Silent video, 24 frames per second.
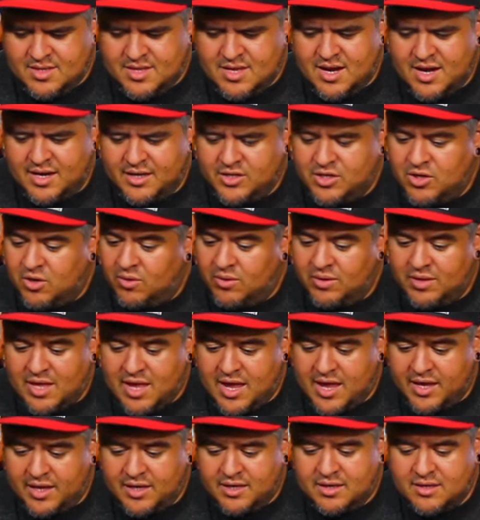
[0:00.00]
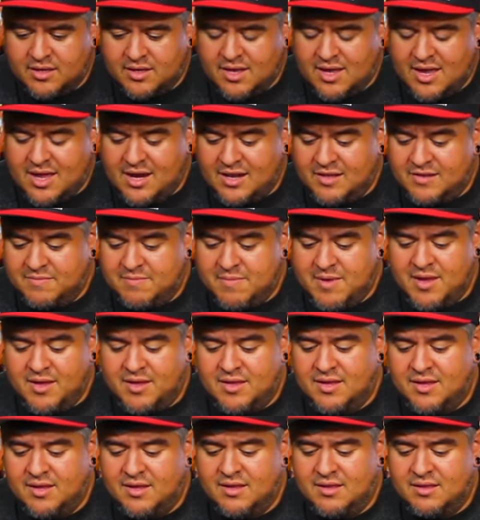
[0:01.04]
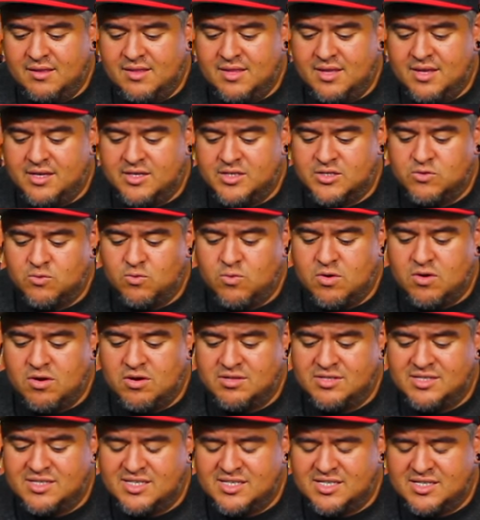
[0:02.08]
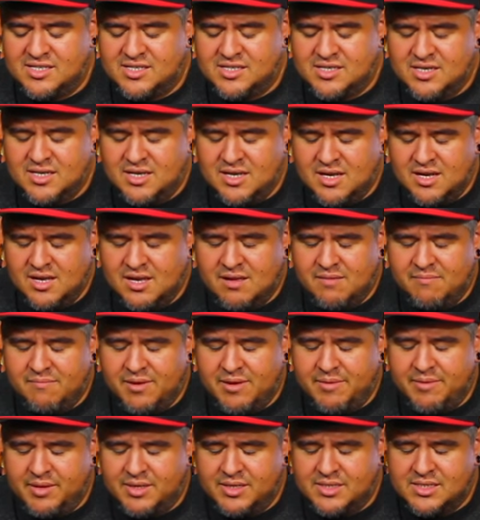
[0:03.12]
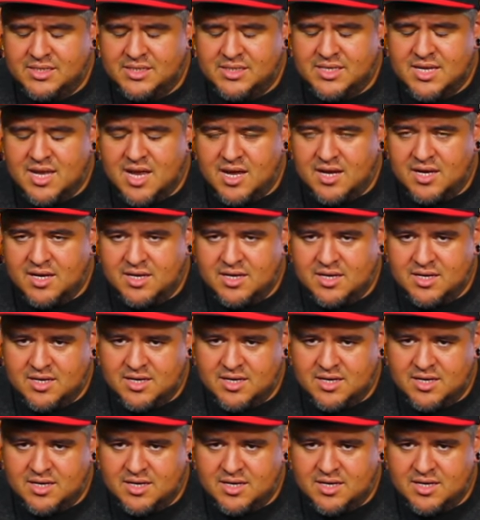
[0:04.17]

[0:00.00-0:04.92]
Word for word: that I don't like, and it's making things worse by being stuck.